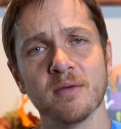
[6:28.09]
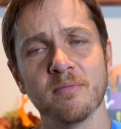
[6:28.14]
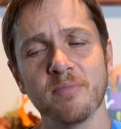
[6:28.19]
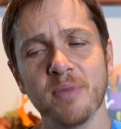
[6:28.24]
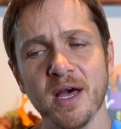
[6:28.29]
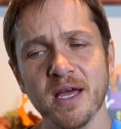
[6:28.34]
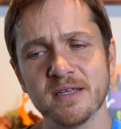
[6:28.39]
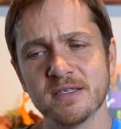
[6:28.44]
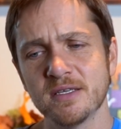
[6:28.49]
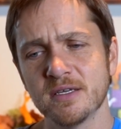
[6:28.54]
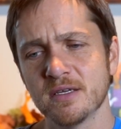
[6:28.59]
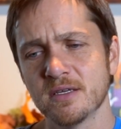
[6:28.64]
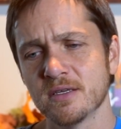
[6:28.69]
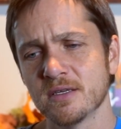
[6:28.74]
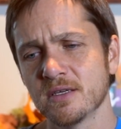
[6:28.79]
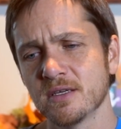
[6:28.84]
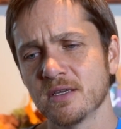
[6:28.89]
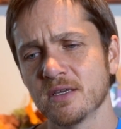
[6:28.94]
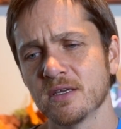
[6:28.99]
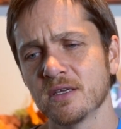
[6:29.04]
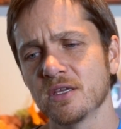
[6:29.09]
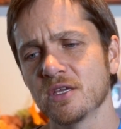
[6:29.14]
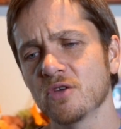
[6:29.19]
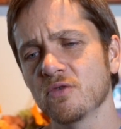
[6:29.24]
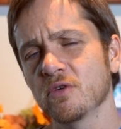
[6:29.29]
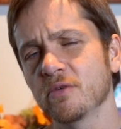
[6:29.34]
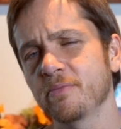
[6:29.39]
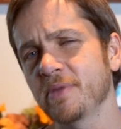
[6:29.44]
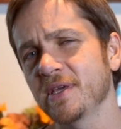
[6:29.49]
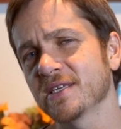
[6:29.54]
But you
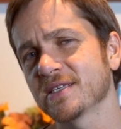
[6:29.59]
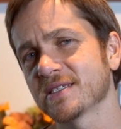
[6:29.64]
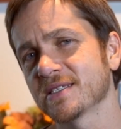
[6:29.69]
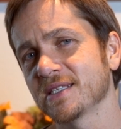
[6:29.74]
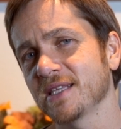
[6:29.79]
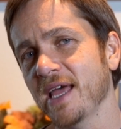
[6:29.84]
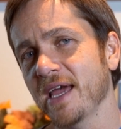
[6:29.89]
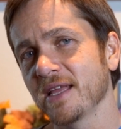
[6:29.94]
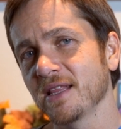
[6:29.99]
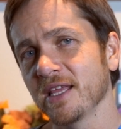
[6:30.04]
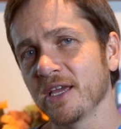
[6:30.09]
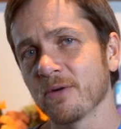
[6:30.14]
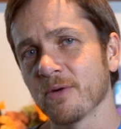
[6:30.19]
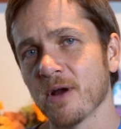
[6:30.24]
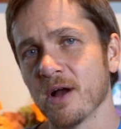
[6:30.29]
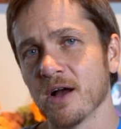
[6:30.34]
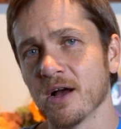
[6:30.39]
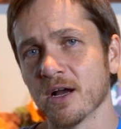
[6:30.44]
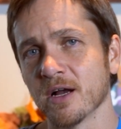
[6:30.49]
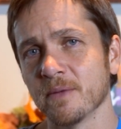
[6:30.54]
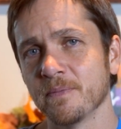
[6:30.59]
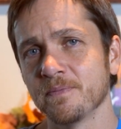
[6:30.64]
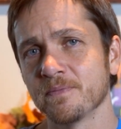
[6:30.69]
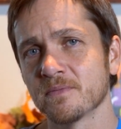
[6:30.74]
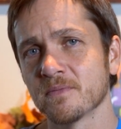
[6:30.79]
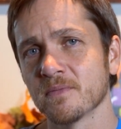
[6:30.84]
would be slightly wrong.